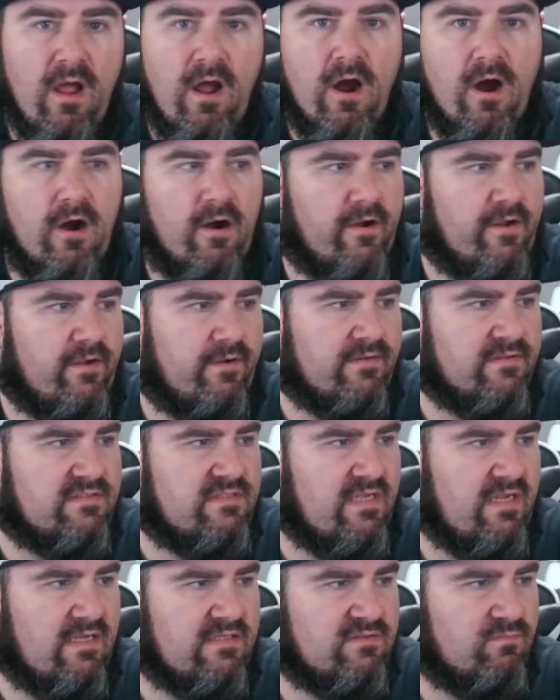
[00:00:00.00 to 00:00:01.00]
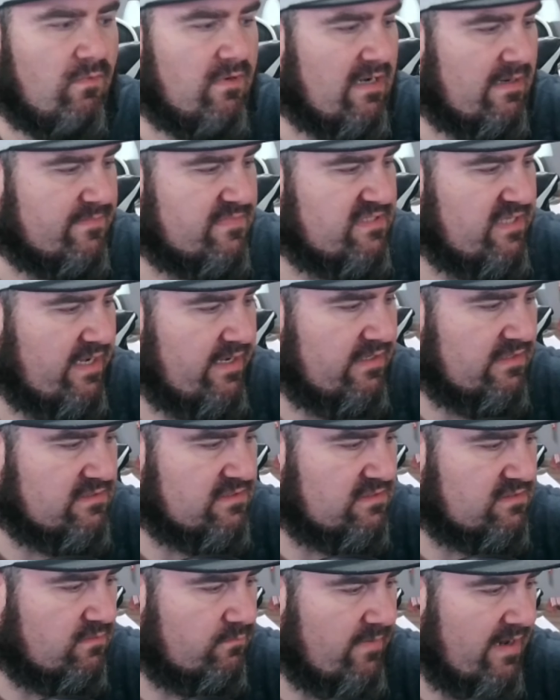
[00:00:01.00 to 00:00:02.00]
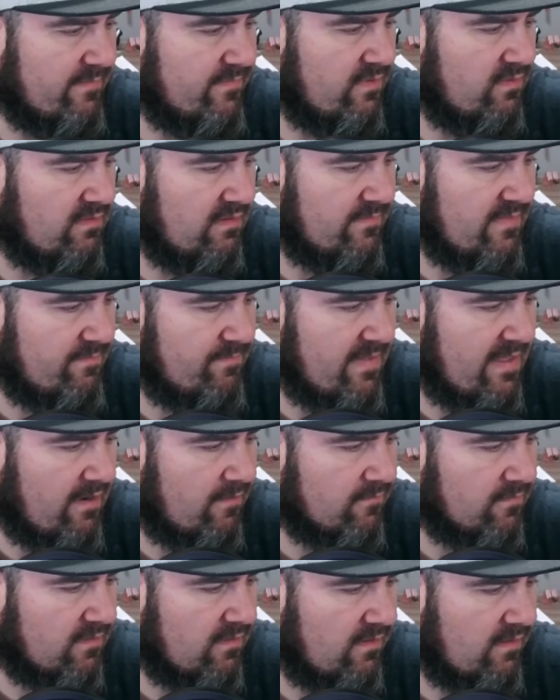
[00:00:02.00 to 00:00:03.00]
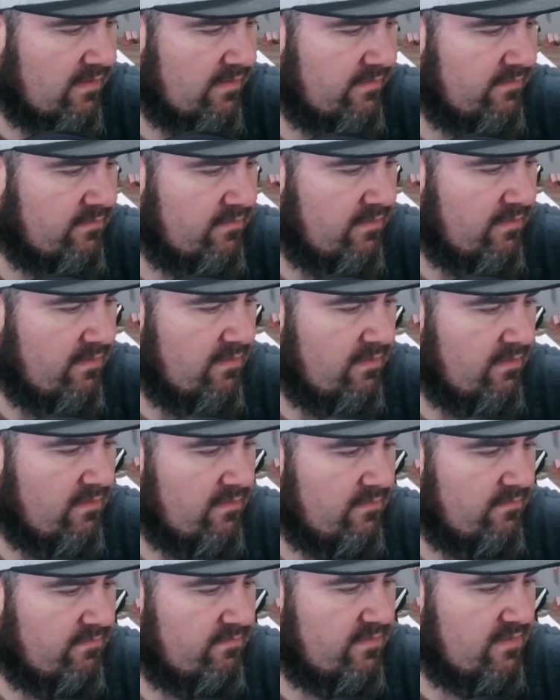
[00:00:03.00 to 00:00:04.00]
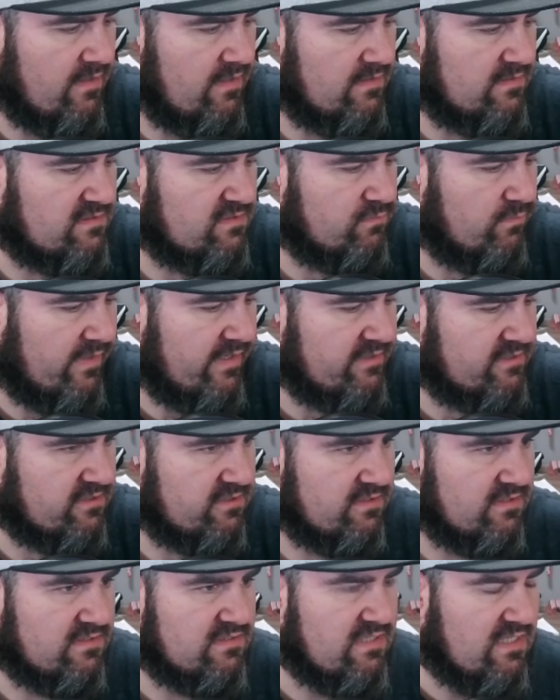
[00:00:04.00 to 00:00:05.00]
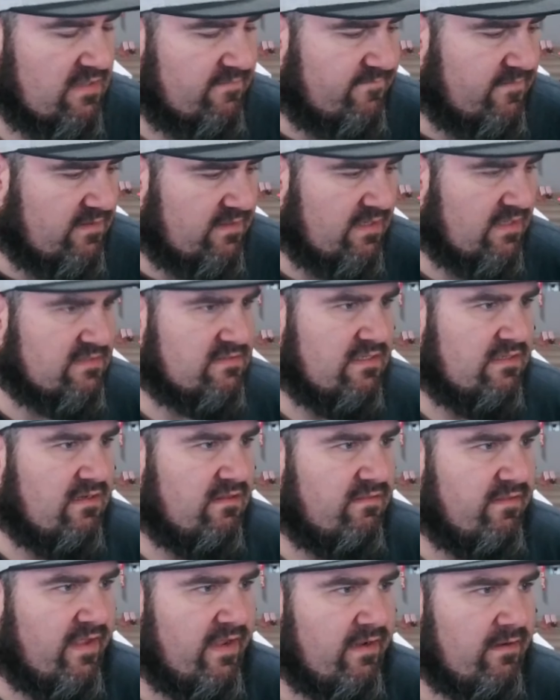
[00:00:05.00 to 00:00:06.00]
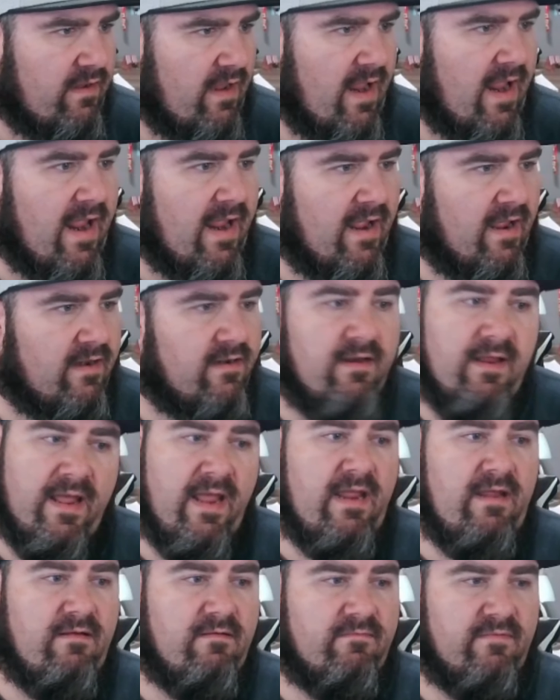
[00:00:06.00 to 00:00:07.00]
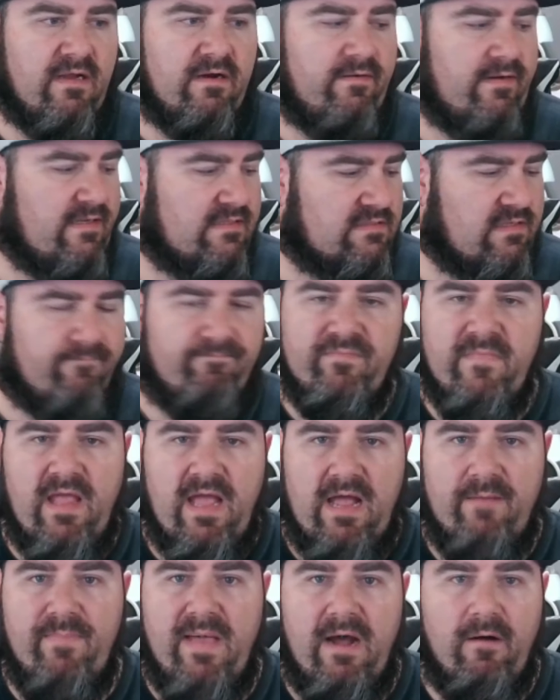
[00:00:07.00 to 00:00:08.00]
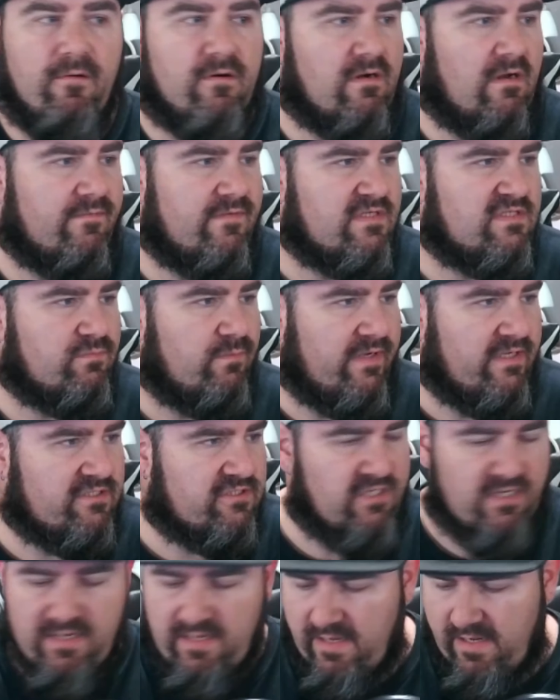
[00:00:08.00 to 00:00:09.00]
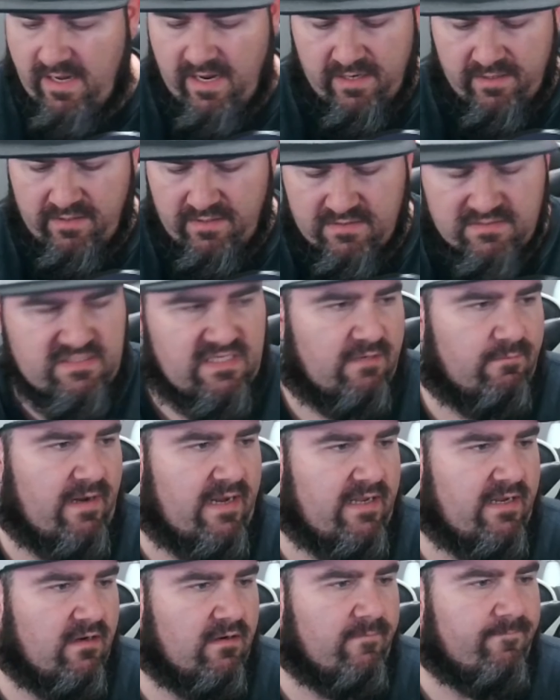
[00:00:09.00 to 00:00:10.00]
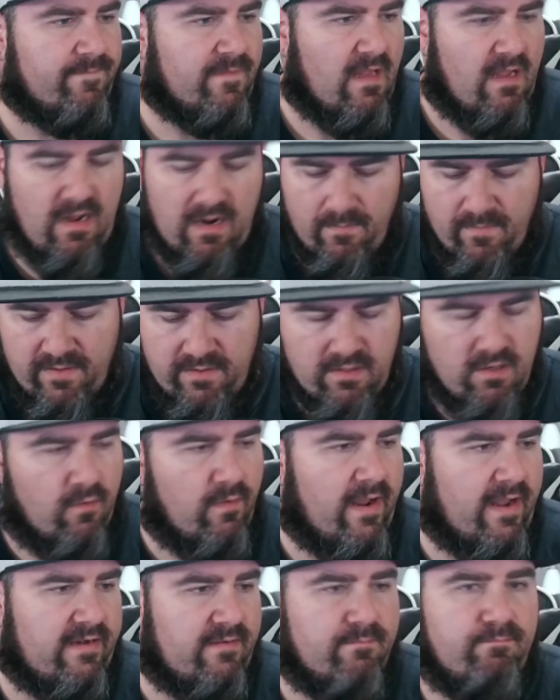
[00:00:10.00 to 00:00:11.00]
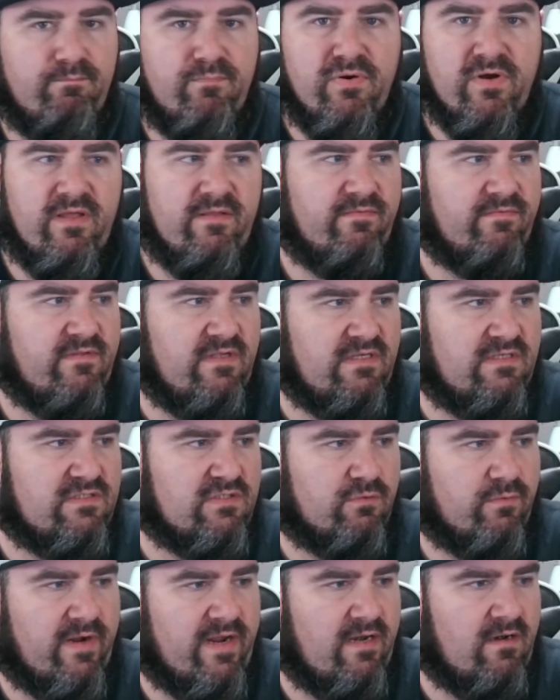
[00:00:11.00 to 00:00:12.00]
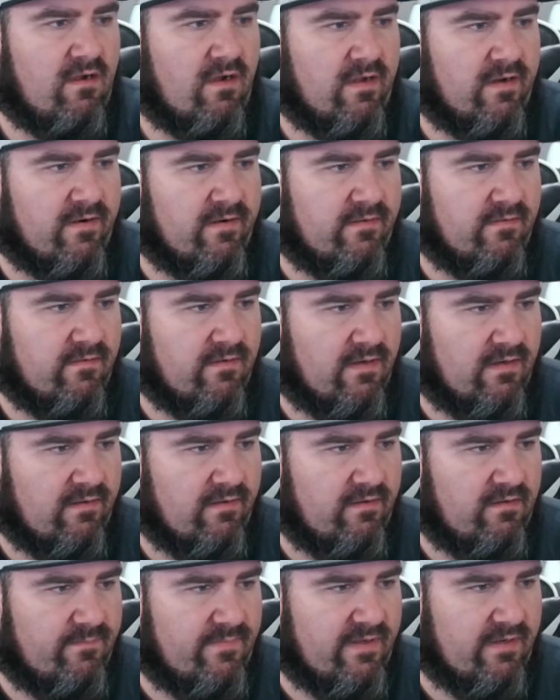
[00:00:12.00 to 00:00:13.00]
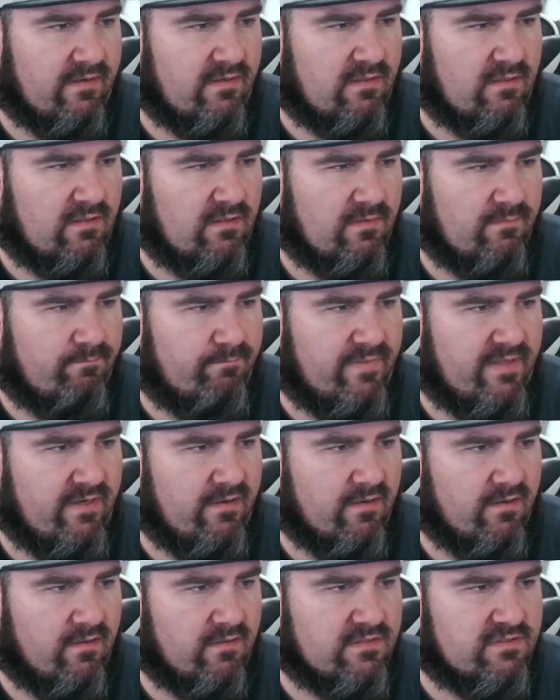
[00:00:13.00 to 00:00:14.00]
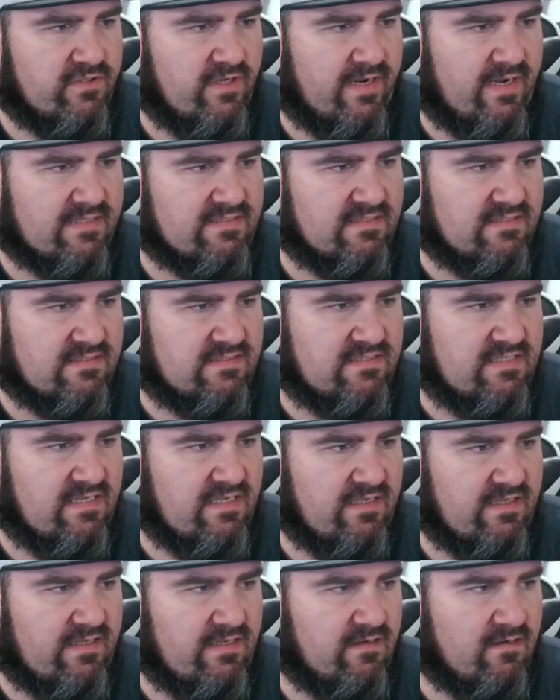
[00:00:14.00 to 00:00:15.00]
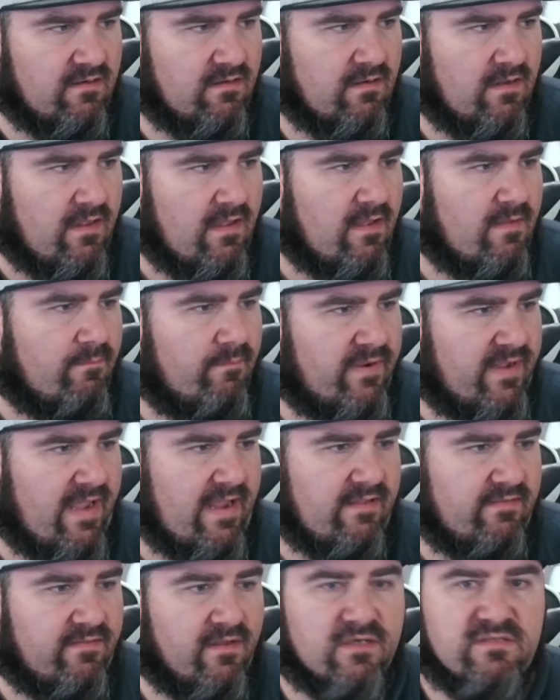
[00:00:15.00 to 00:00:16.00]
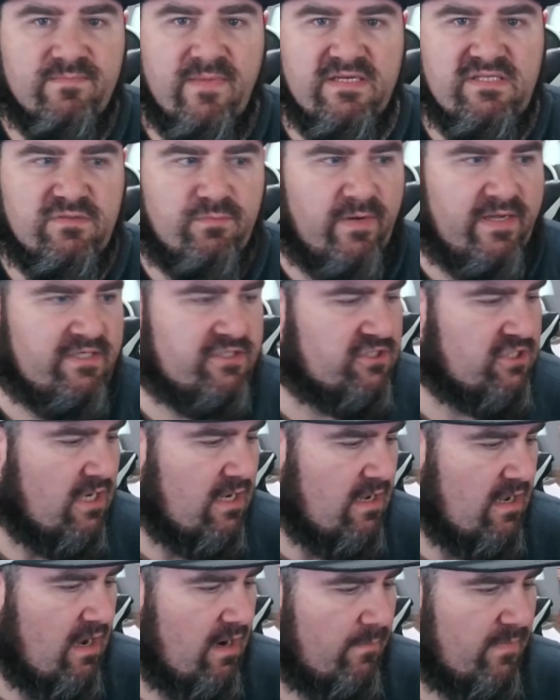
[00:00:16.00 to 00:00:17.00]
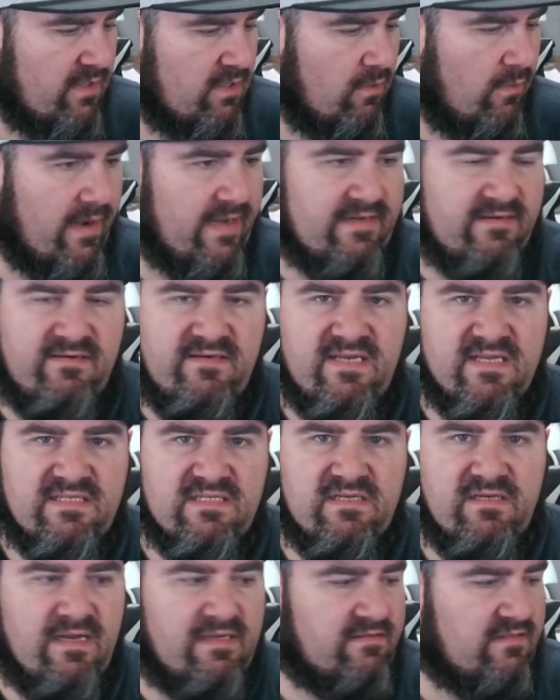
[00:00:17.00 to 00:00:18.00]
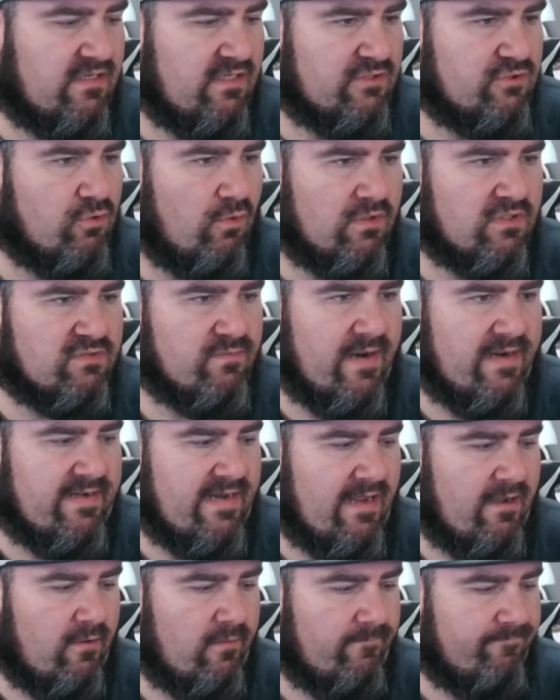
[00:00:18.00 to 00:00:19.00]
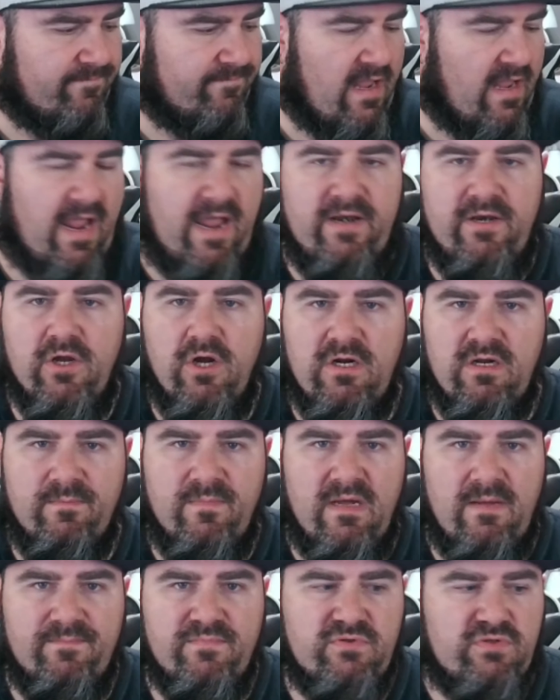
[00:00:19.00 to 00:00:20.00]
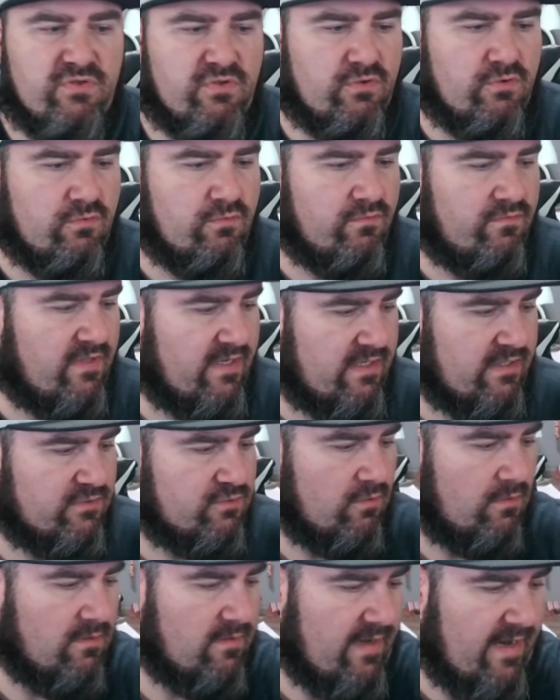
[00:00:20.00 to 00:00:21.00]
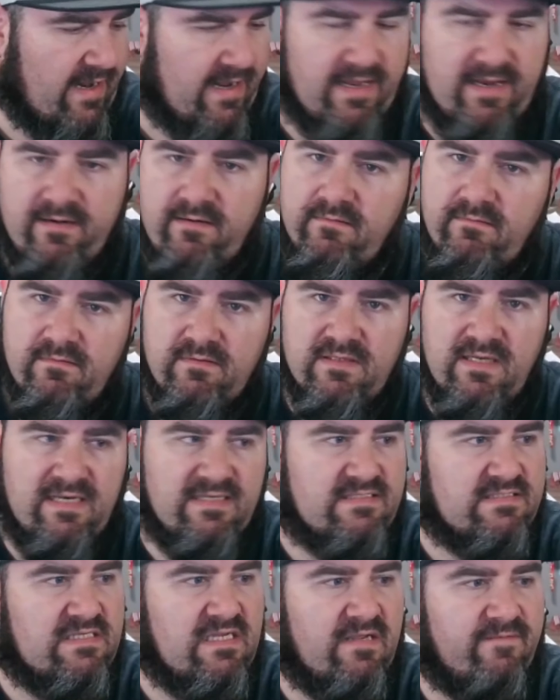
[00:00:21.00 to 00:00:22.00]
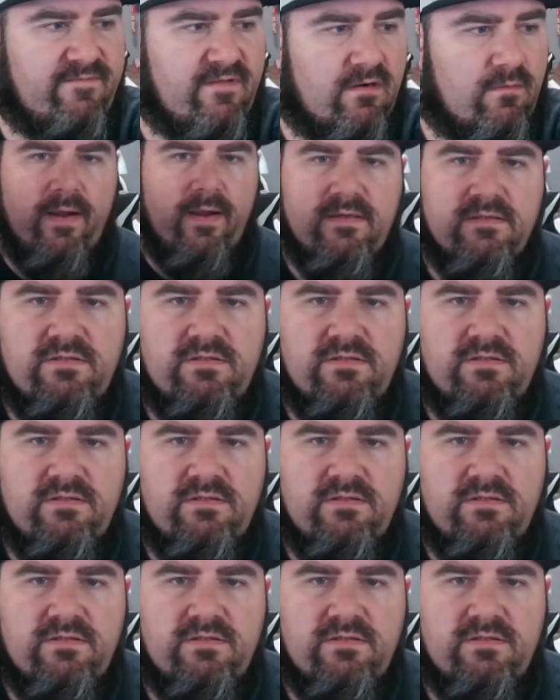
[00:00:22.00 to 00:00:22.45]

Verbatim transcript: All you can see is what I'm seeing is just the rainbow. Let me power on the switch to see it does anything. And hey, there it is. I powered on the switch. You can see it right here. I'm gonna go ahead and put the screen on little bit bigger so you guys can see it here. But hey, there's my Switch. I'm gonna go ahead and disconnect the controllers right now, hook them up to the controller, and let's see if it'll work.